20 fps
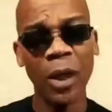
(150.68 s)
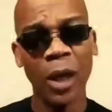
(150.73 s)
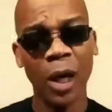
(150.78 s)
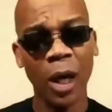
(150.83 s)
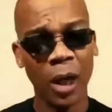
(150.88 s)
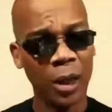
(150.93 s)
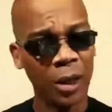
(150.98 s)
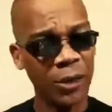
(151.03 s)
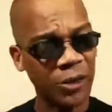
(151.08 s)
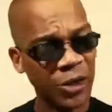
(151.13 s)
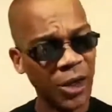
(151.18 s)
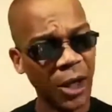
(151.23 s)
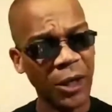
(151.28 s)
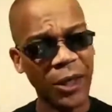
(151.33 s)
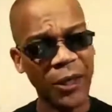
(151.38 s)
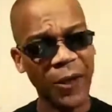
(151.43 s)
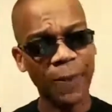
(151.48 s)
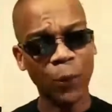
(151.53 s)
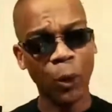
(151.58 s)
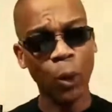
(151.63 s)

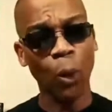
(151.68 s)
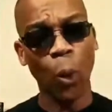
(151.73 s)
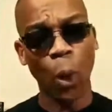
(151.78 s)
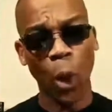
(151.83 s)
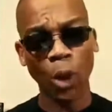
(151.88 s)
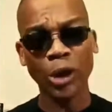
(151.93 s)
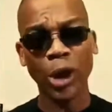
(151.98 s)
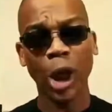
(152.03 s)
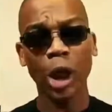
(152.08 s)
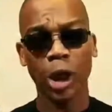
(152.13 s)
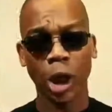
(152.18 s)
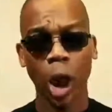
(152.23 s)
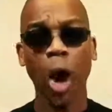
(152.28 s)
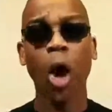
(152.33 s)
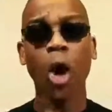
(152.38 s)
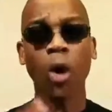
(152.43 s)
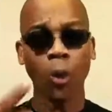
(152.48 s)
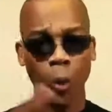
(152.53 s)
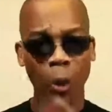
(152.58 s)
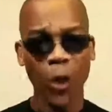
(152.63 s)
Kentucky, who worked
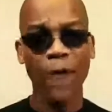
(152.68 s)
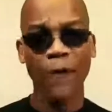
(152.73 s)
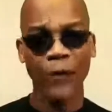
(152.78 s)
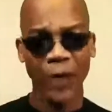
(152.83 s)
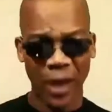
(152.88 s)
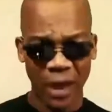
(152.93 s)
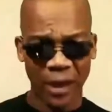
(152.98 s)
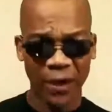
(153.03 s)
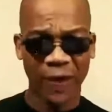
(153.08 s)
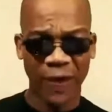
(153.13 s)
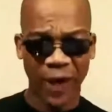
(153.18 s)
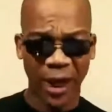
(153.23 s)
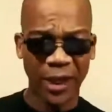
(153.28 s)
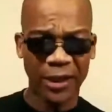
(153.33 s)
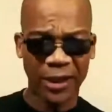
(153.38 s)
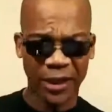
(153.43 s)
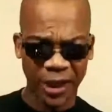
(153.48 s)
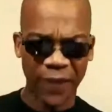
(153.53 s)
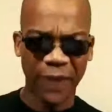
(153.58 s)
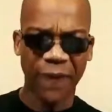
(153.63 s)
along with the
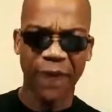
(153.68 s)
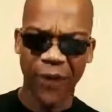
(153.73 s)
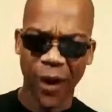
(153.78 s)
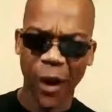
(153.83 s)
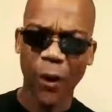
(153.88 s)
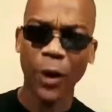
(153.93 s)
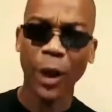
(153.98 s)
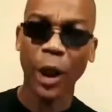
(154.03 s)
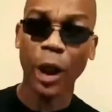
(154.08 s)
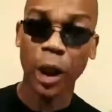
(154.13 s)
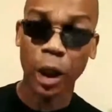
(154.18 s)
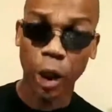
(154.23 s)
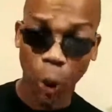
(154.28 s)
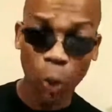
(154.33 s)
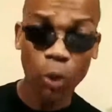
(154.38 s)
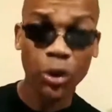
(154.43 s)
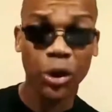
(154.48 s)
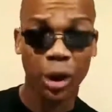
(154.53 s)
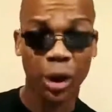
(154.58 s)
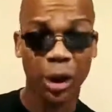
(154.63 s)
NFAC very
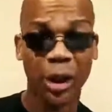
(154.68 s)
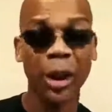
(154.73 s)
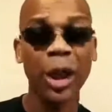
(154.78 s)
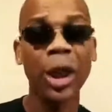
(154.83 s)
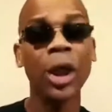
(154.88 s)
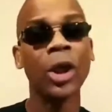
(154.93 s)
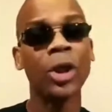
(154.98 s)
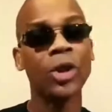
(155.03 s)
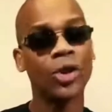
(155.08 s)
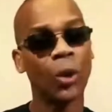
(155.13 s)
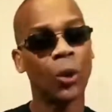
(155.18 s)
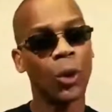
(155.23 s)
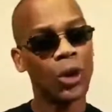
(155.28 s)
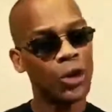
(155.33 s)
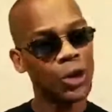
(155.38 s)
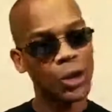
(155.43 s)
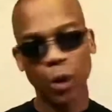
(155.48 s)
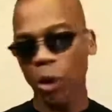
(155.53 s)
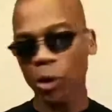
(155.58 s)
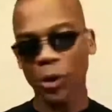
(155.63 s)
closely to
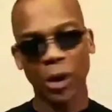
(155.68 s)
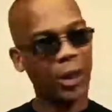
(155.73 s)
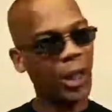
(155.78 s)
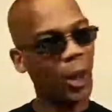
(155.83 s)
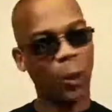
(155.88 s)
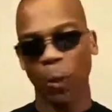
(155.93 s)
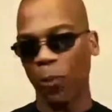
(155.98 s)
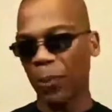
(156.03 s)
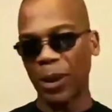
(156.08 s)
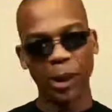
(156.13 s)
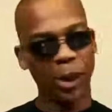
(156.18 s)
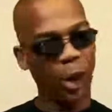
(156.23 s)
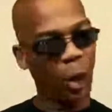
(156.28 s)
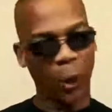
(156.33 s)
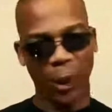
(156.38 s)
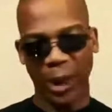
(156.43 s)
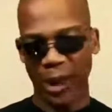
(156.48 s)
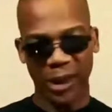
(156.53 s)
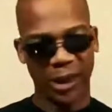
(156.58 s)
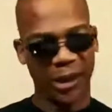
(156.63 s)
ensure that there would be
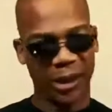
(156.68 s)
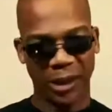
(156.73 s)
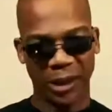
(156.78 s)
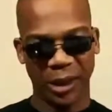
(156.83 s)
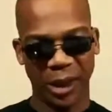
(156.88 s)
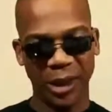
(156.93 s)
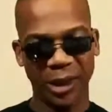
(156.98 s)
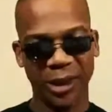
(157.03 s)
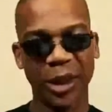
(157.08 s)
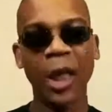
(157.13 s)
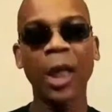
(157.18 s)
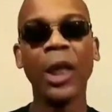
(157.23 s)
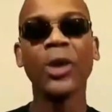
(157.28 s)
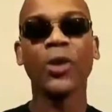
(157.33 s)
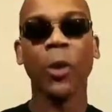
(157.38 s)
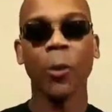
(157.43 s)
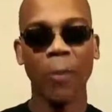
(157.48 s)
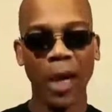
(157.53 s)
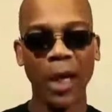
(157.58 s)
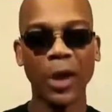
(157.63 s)
no incidents,
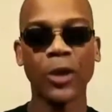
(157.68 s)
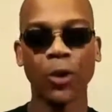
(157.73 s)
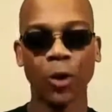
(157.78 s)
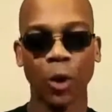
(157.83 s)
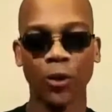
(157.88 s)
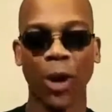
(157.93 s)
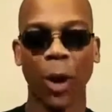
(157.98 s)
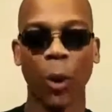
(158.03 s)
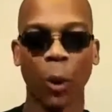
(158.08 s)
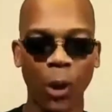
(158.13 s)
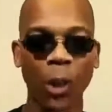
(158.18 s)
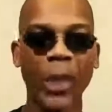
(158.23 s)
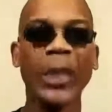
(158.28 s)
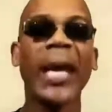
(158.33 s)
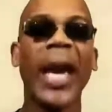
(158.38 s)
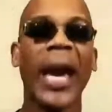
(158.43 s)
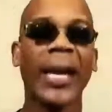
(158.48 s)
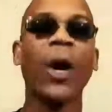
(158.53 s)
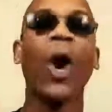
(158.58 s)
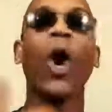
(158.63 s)
to make sure that we
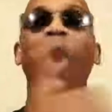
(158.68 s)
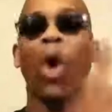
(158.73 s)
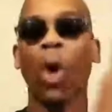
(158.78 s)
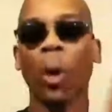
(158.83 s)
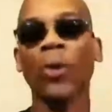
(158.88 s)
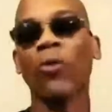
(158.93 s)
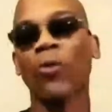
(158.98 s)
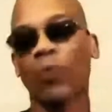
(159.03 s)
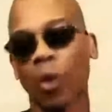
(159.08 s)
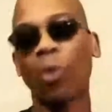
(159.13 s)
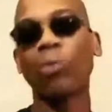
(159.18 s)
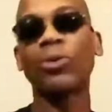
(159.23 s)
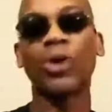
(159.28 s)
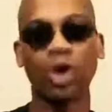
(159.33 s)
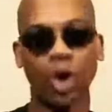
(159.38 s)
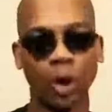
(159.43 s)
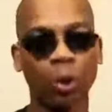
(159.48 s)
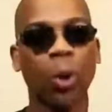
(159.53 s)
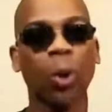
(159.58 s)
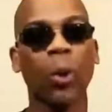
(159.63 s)
got all the room to
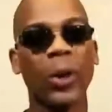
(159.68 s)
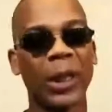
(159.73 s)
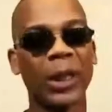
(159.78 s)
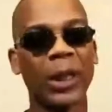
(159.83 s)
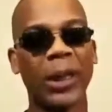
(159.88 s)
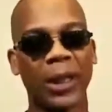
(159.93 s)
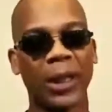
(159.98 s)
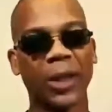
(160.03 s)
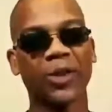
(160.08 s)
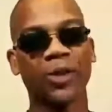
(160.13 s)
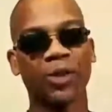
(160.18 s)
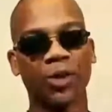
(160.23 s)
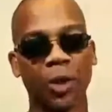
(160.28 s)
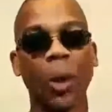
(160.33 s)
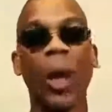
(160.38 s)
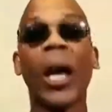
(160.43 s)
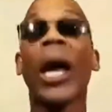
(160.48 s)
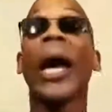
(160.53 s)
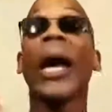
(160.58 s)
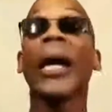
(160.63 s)
do what we needed to do,
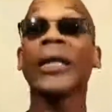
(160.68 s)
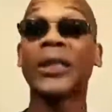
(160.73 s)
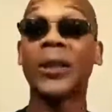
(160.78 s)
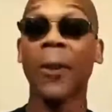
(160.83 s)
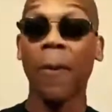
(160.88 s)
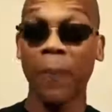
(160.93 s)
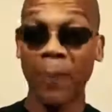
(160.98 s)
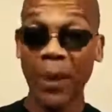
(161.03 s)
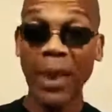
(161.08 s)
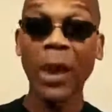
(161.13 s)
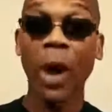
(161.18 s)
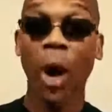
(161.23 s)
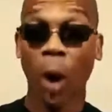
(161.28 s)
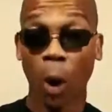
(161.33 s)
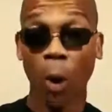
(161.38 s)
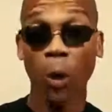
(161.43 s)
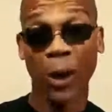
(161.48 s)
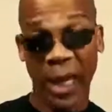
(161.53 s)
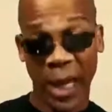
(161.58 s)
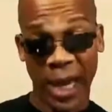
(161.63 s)
and to be
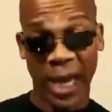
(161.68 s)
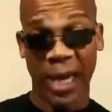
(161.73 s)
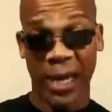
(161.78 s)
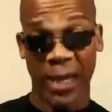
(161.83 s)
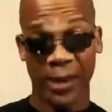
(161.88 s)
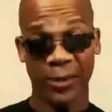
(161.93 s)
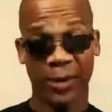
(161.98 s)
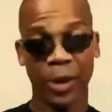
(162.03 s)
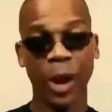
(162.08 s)
on hand